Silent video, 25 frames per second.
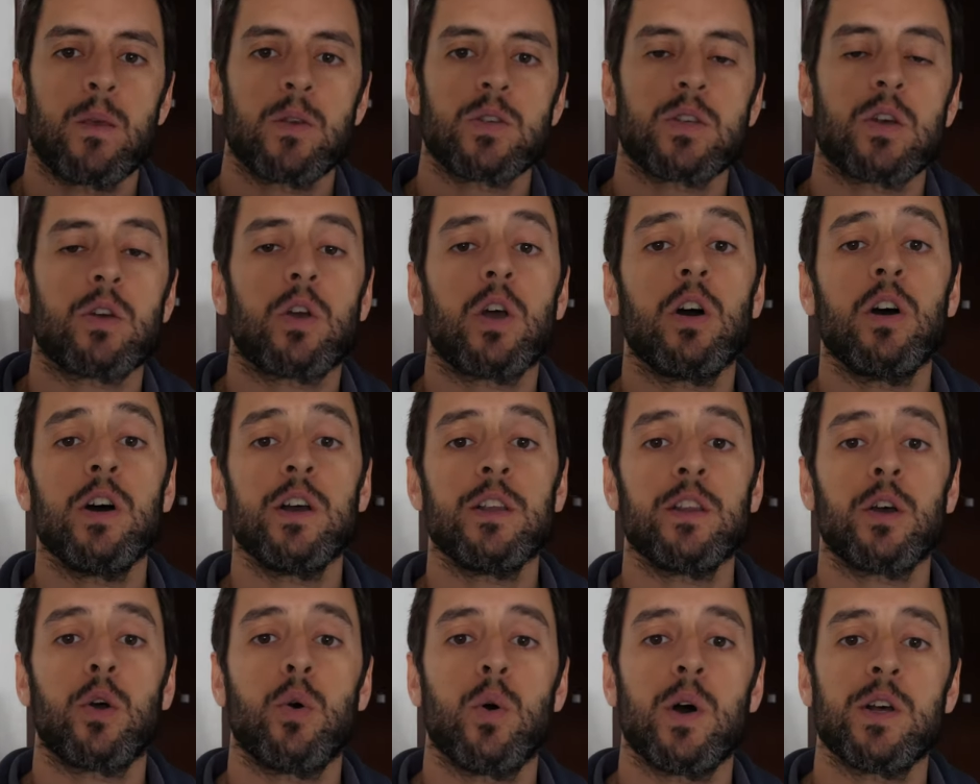So
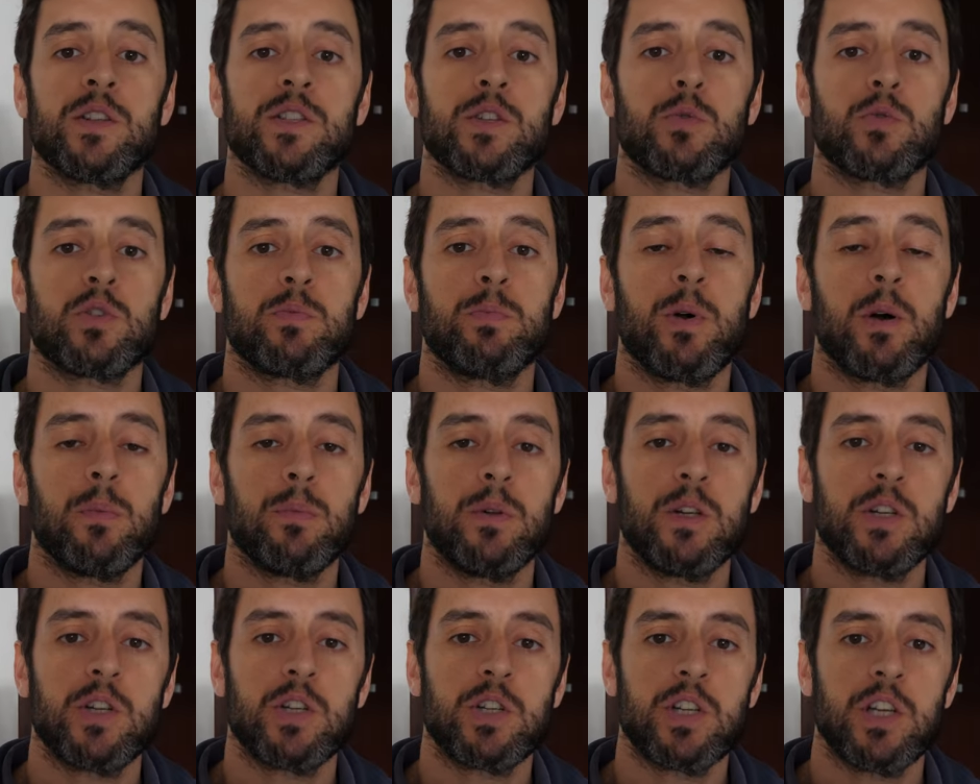Kayak The Kwanza was
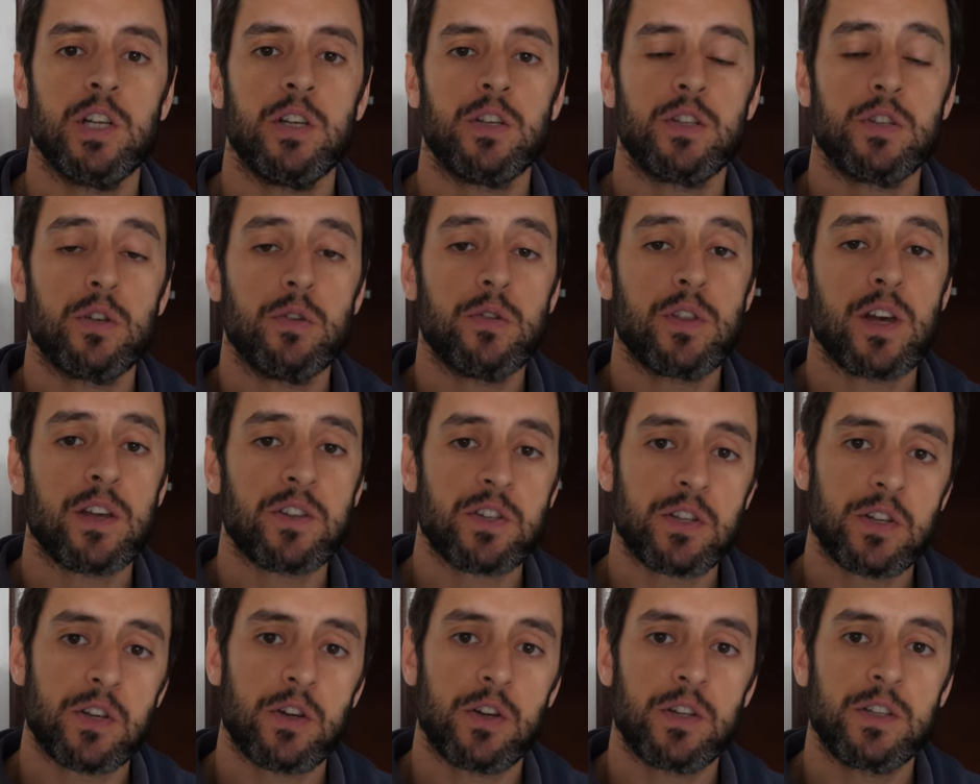published in
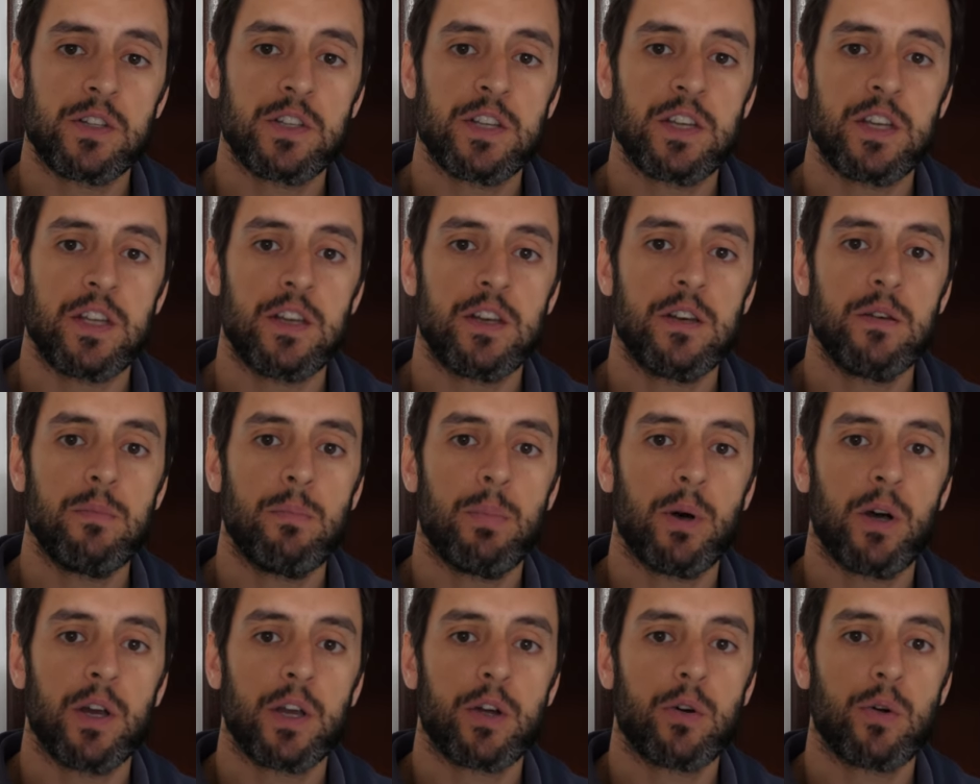2019
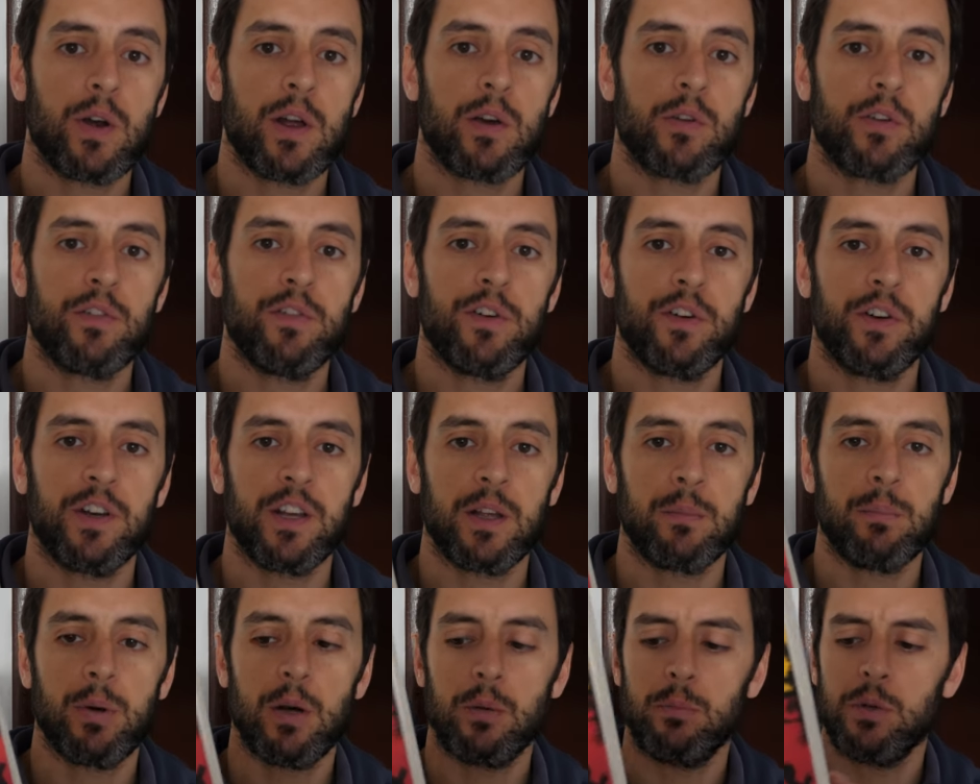by
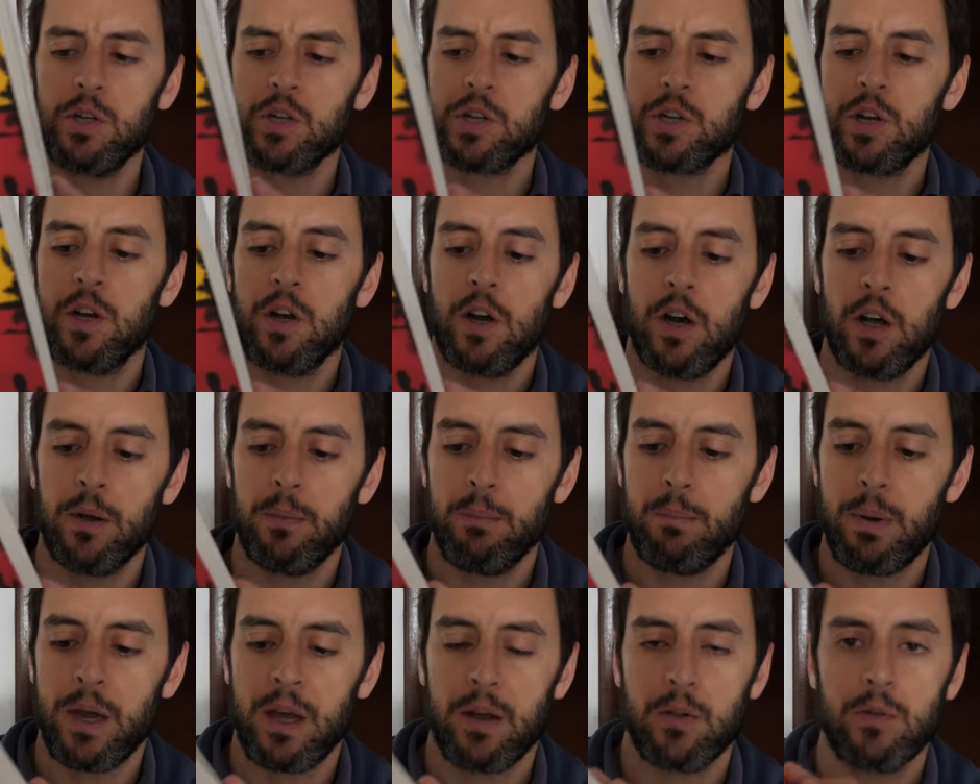crowdfunding publisher
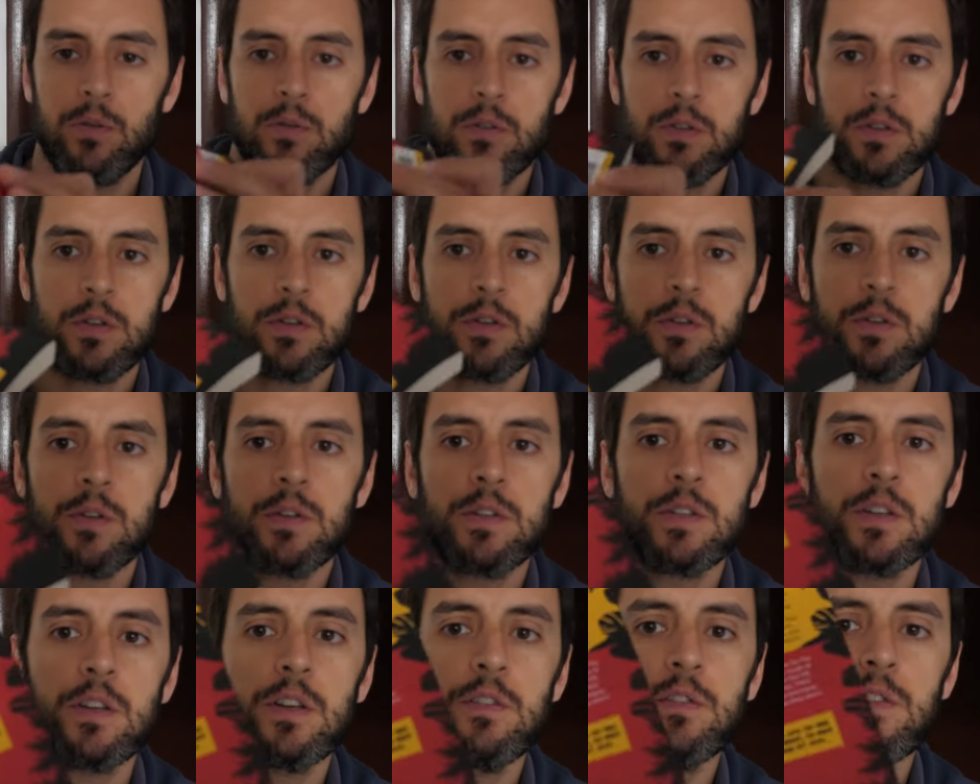Unbound. I
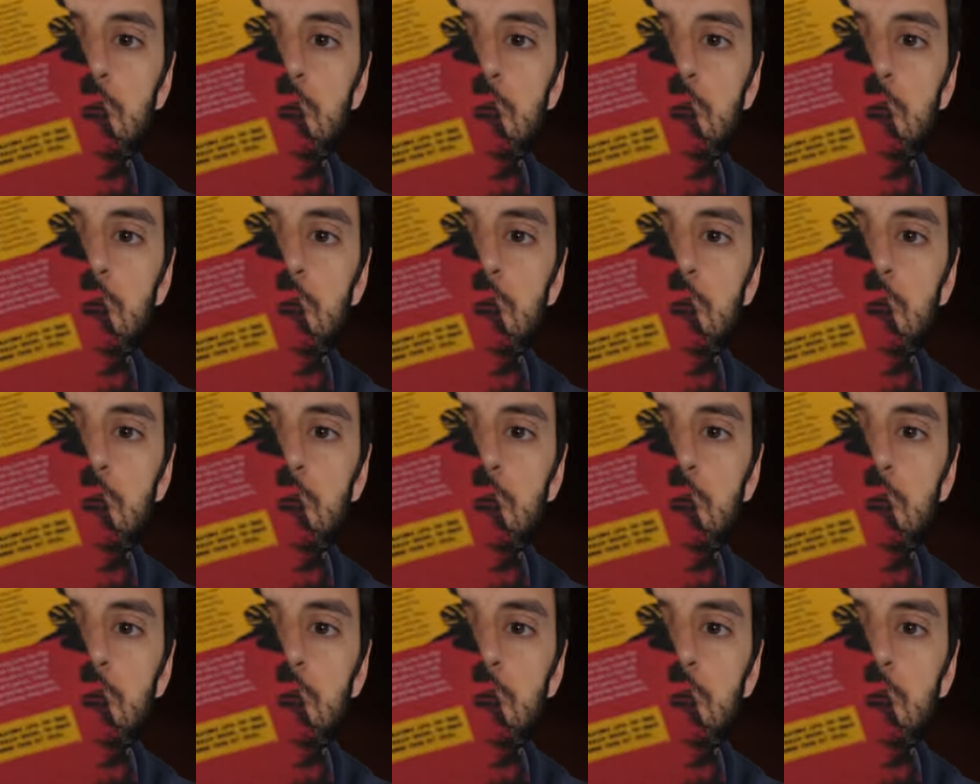don't